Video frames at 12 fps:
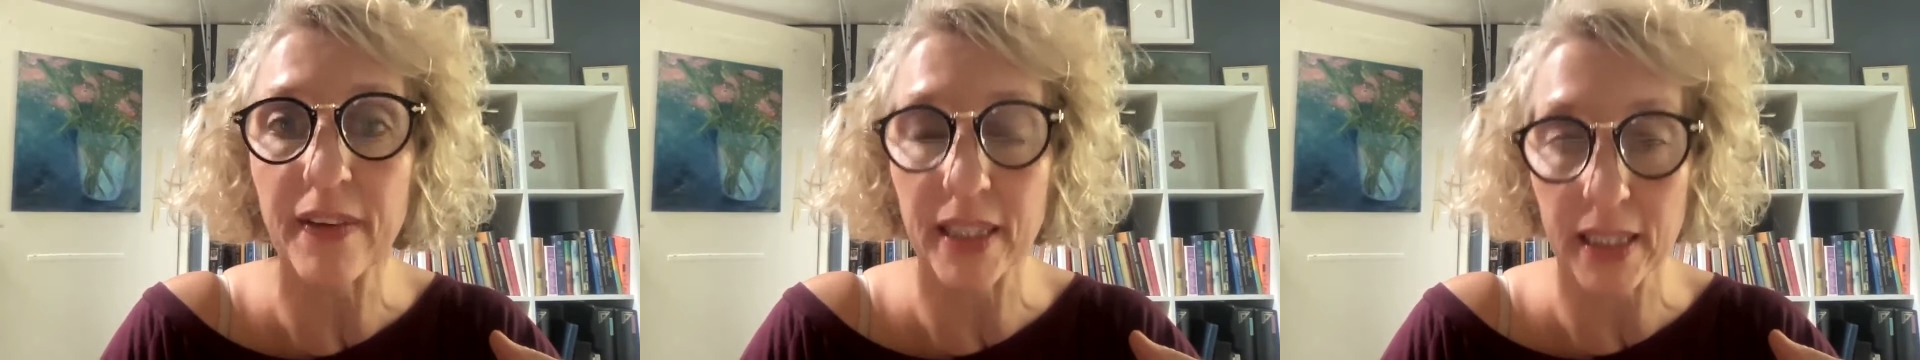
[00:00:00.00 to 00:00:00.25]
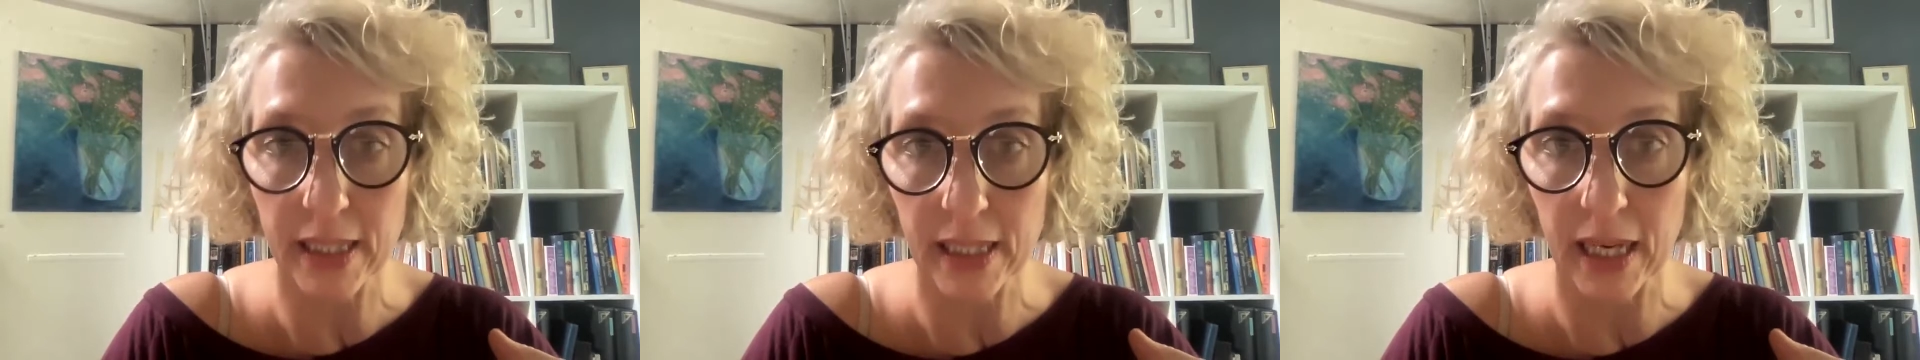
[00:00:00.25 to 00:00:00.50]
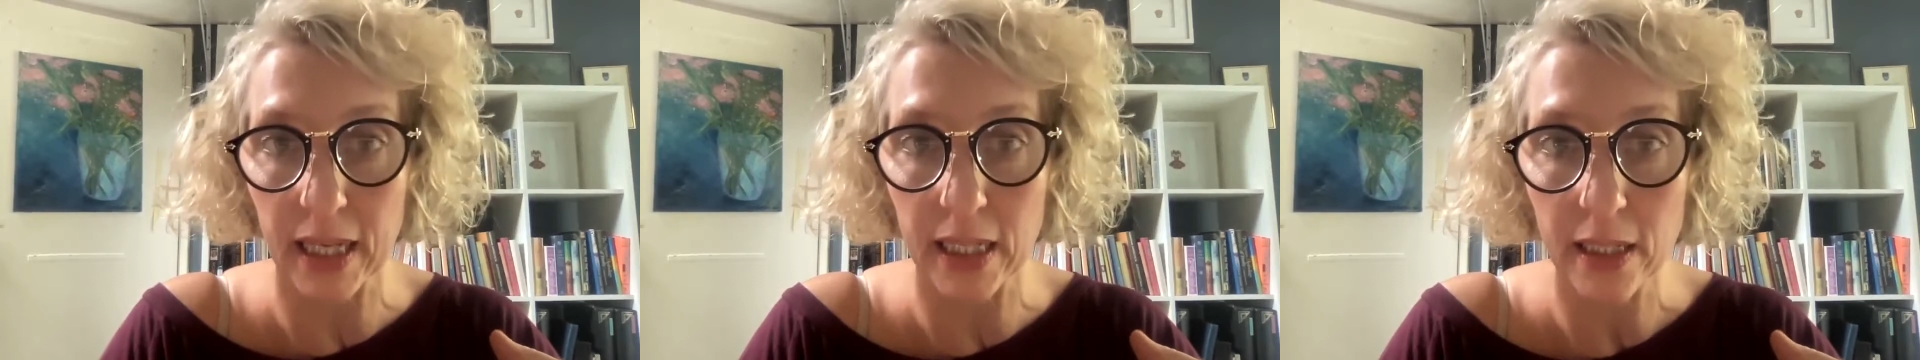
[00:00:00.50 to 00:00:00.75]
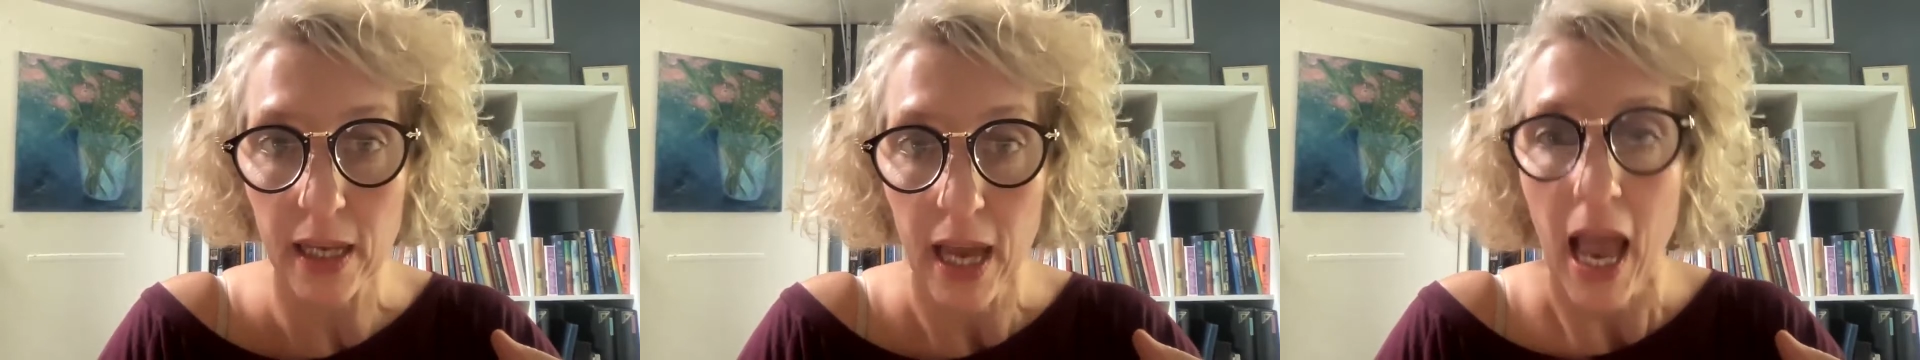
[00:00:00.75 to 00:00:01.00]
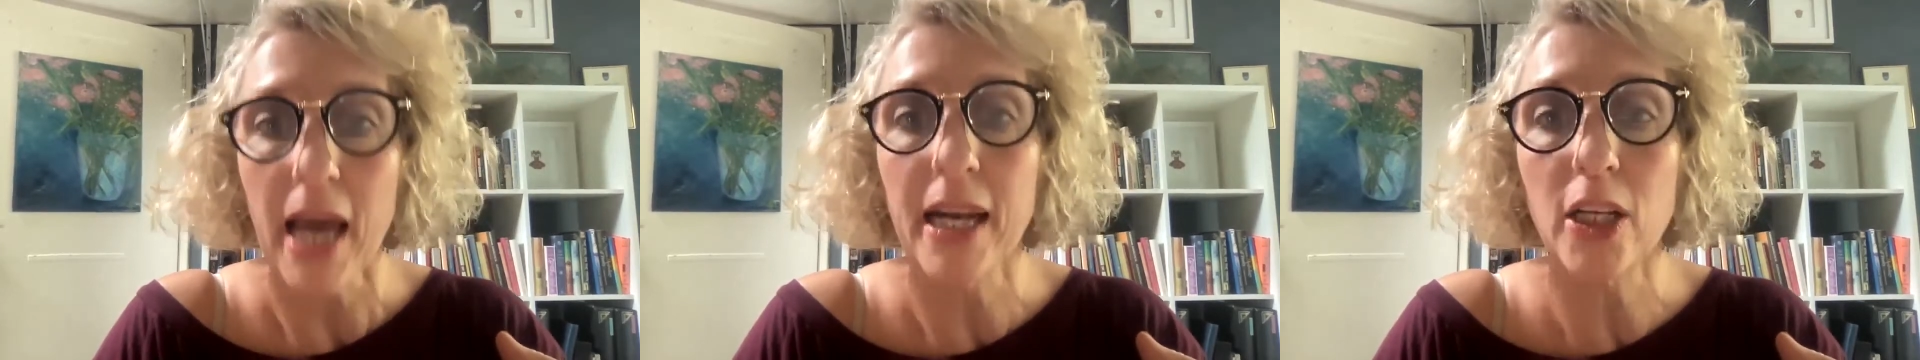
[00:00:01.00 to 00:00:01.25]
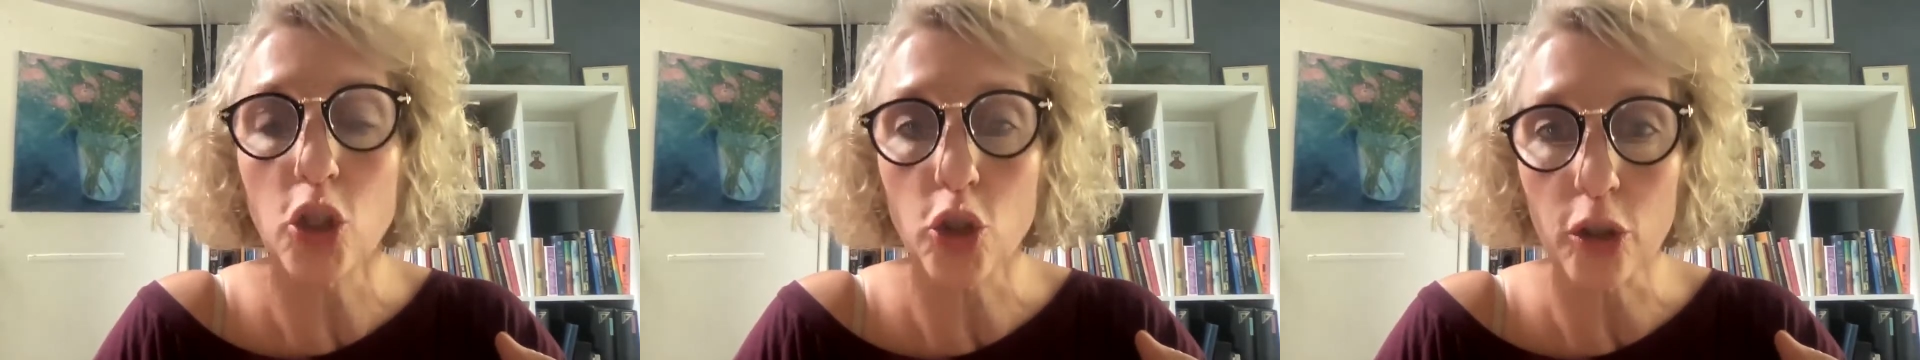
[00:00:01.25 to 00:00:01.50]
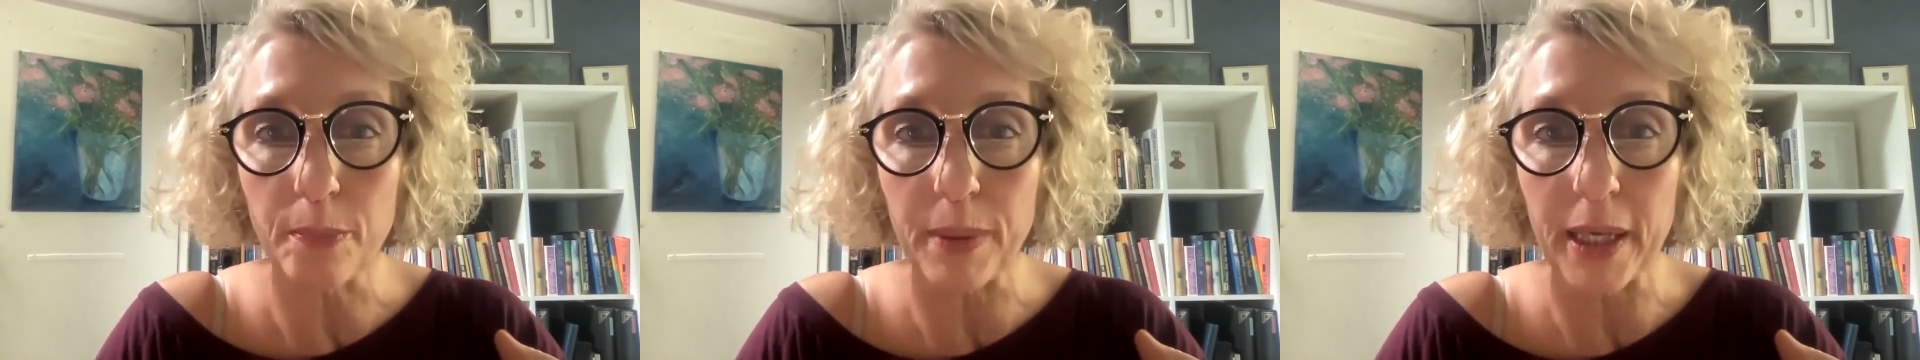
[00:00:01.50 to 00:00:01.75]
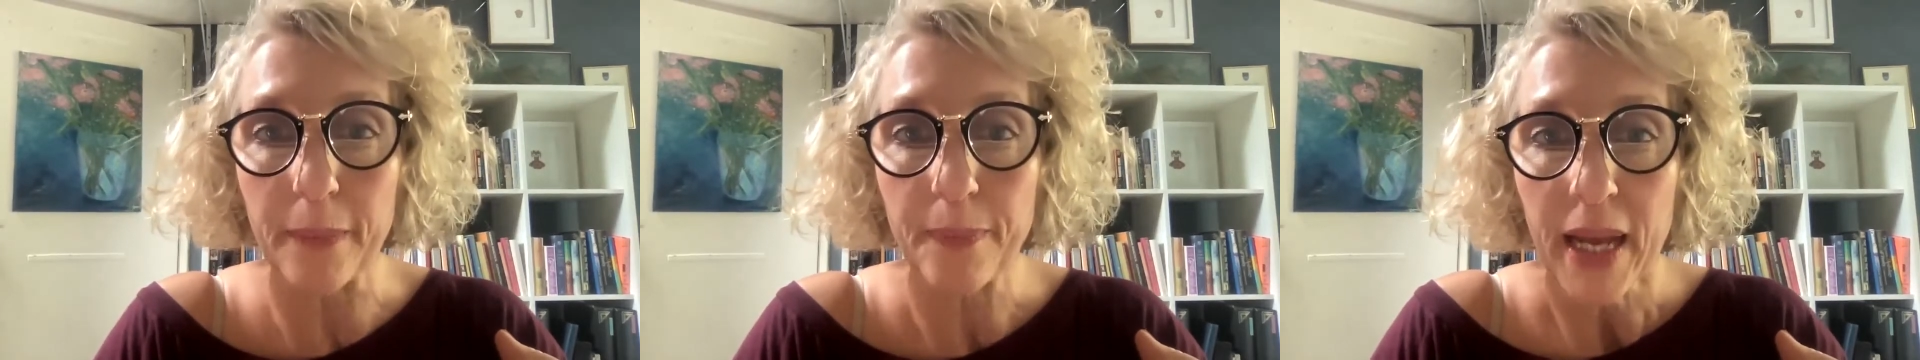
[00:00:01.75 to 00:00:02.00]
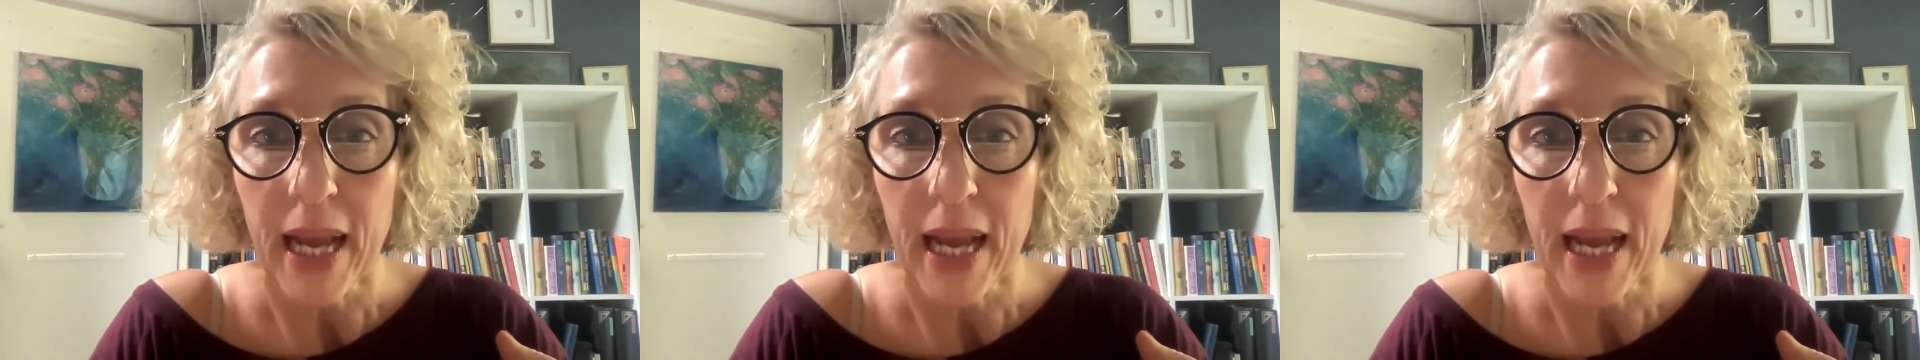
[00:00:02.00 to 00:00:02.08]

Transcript: exercise, and it should be.